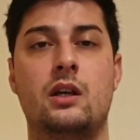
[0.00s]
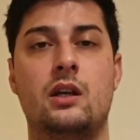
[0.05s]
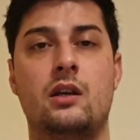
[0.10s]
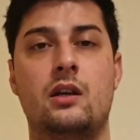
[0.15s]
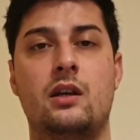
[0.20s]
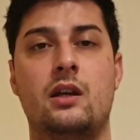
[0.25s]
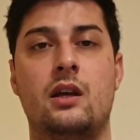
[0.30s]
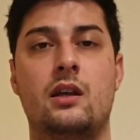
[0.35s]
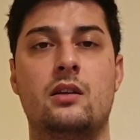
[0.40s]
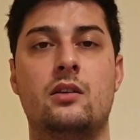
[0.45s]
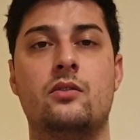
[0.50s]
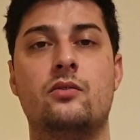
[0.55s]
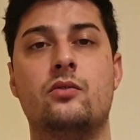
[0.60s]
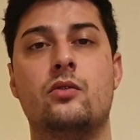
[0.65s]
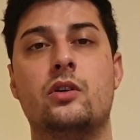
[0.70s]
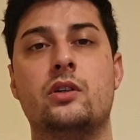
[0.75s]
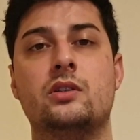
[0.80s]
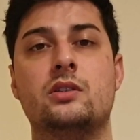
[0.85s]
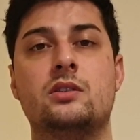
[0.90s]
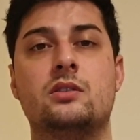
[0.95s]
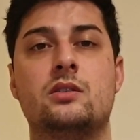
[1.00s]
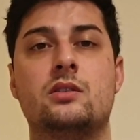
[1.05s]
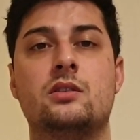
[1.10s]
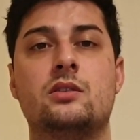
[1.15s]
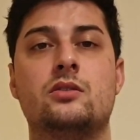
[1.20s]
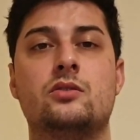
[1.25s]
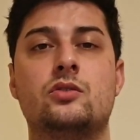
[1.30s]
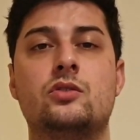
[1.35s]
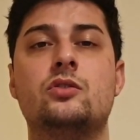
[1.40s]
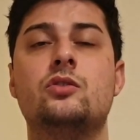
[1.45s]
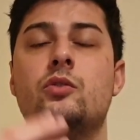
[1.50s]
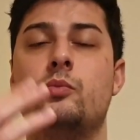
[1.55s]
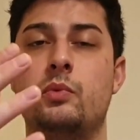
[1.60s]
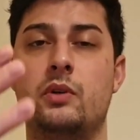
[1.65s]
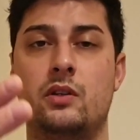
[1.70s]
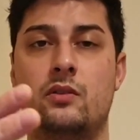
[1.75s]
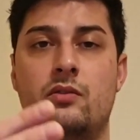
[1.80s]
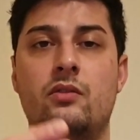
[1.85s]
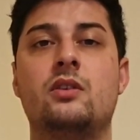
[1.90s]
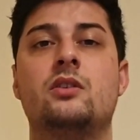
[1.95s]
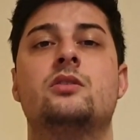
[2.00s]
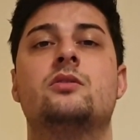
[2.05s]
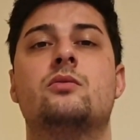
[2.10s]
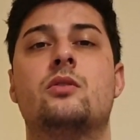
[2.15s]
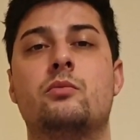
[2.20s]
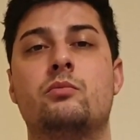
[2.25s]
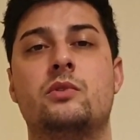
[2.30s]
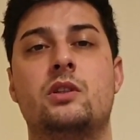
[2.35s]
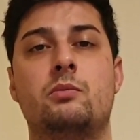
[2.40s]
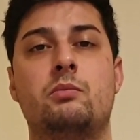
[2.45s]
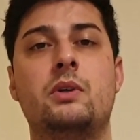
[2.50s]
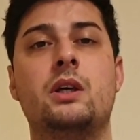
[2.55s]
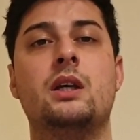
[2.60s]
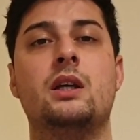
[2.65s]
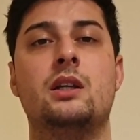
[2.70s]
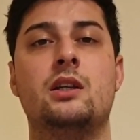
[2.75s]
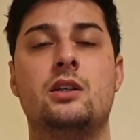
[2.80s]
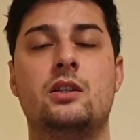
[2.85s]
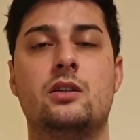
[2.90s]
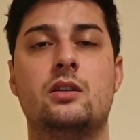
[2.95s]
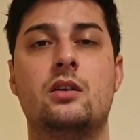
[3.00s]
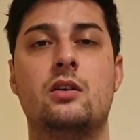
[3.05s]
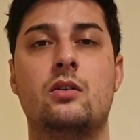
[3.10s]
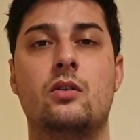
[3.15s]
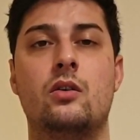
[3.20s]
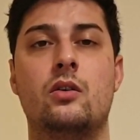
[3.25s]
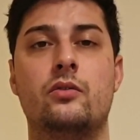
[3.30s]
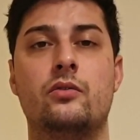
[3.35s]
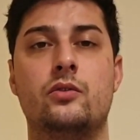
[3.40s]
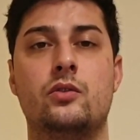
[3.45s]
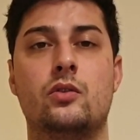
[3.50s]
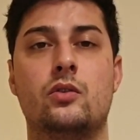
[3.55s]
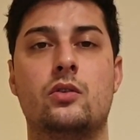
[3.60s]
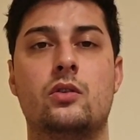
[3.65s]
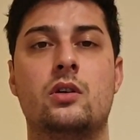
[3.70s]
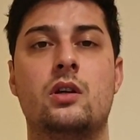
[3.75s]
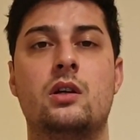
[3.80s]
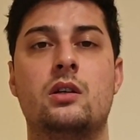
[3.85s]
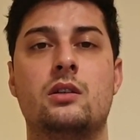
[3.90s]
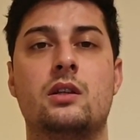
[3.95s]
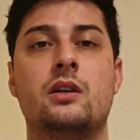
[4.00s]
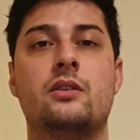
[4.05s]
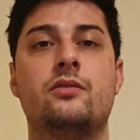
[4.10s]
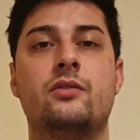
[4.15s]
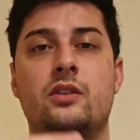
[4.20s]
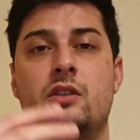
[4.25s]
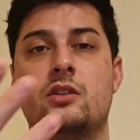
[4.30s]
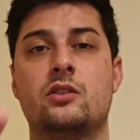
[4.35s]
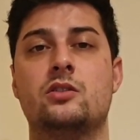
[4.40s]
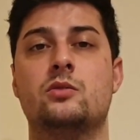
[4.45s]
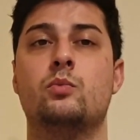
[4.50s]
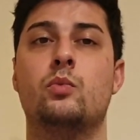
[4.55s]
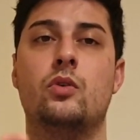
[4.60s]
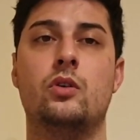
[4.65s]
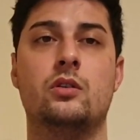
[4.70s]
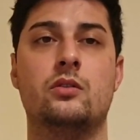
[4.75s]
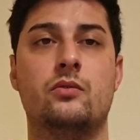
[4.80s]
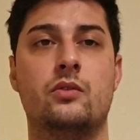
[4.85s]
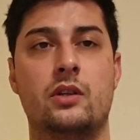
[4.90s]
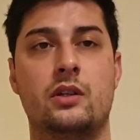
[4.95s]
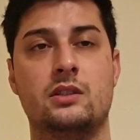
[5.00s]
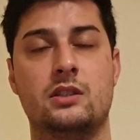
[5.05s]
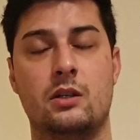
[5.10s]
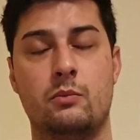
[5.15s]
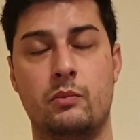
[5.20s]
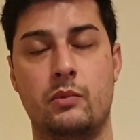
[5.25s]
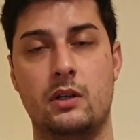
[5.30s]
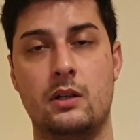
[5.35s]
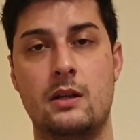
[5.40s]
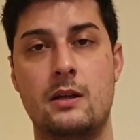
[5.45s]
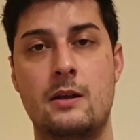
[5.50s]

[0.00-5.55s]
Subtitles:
can avoid certain stupid things from the beginning of your life in the sport, for example.